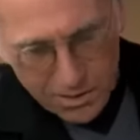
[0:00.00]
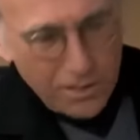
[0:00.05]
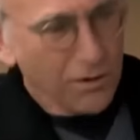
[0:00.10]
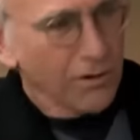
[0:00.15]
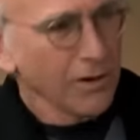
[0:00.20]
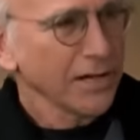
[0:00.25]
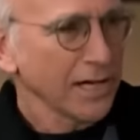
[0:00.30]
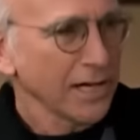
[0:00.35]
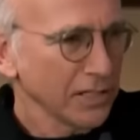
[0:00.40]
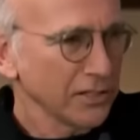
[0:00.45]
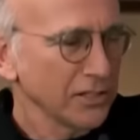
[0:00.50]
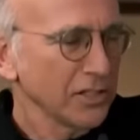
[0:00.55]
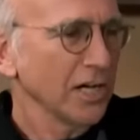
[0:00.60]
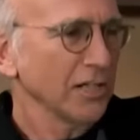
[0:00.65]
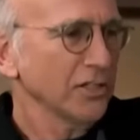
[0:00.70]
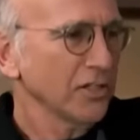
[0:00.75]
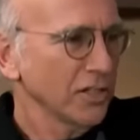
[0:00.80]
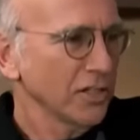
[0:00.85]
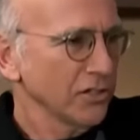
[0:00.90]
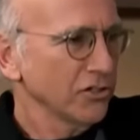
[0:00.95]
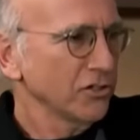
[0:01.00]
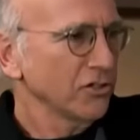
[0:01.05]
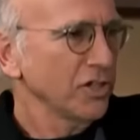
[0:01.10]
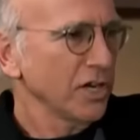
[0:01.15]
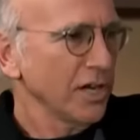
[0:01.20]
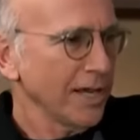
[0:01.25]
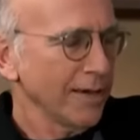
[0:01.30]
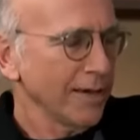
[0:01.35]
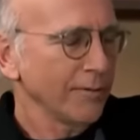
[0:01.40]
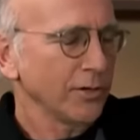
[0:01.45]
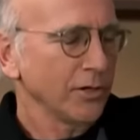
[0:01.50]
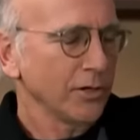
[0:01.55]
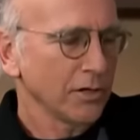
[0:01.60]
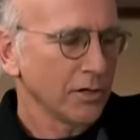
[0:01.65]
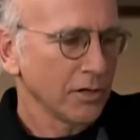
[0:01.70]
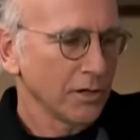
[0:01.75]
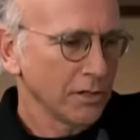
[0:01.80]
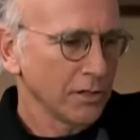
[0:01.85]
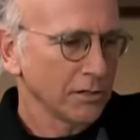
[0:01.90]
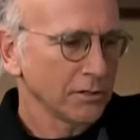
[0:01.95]
You know, I got Cha-Cha this job and
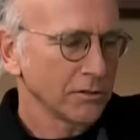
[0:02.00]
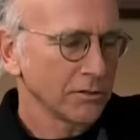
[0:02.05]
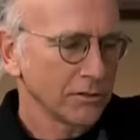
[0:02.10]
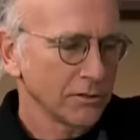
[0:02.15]
all.